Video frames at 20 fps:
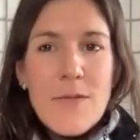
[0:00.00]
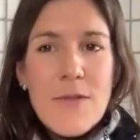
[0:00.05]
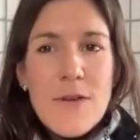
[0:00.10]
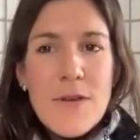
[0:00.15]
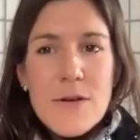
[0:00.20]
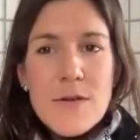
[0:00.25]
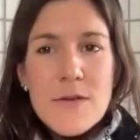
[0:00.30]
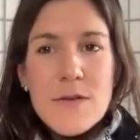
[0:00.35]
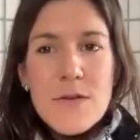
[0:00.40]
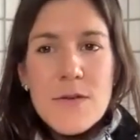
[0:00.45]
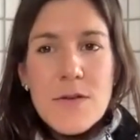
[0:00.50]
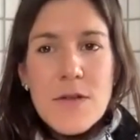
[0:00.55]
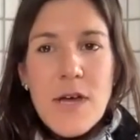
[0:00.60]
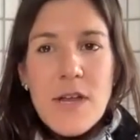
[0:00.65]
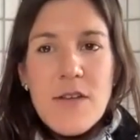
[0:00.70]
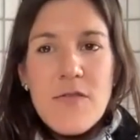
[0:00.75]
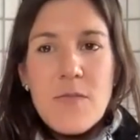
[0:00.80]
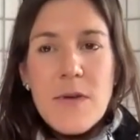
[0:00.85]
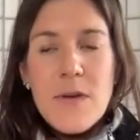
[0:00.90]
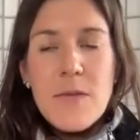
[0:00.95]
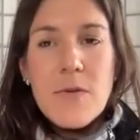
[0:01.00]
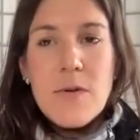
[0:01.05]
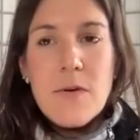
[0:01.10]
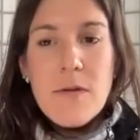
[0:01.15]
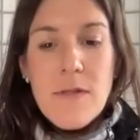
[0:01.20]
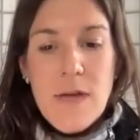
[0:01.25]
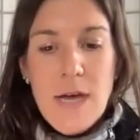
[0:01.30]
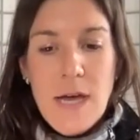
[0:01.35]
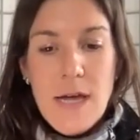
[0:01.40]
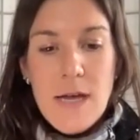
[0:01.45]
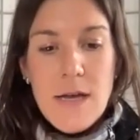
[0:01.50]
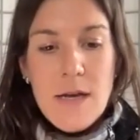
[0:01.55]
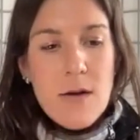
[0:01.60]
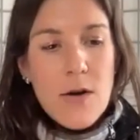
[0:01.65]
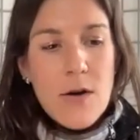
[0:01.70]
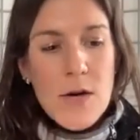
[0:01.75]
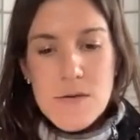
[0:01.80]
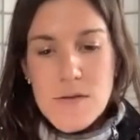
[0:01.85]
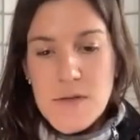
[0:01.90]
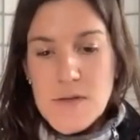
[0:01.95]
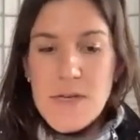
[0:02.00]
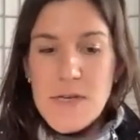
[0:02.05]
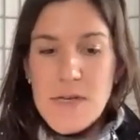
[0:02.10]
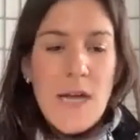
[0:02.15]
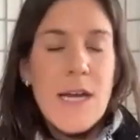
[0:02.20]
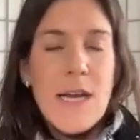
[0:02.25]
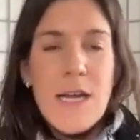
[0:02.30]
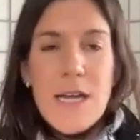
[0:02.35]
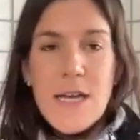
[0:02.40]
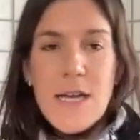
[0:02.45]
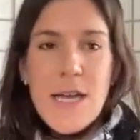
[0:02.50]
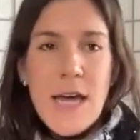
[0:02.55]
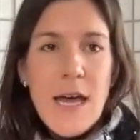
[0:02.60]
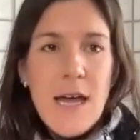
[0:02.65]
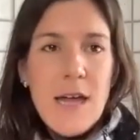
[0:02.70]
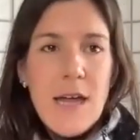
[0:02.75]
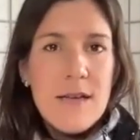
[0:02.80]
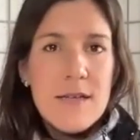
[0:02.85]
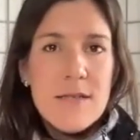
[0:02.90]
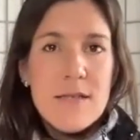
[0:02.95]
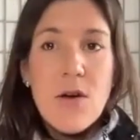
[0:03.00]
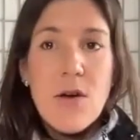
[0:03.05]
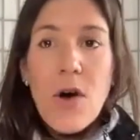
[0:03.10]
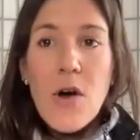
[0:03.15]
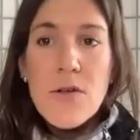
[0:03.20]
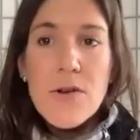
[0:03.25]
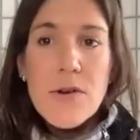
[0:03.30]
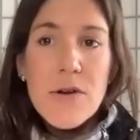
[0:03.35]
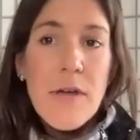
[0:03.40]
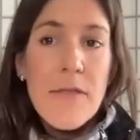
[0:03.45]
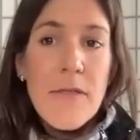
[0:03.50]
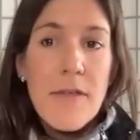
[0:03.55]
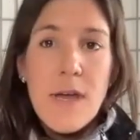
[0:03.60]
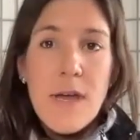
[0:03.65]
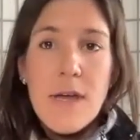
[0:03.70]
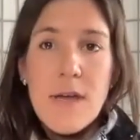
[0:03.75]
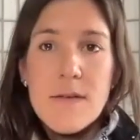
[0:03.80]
There's a lot of people that our society, again, it's all or nothing.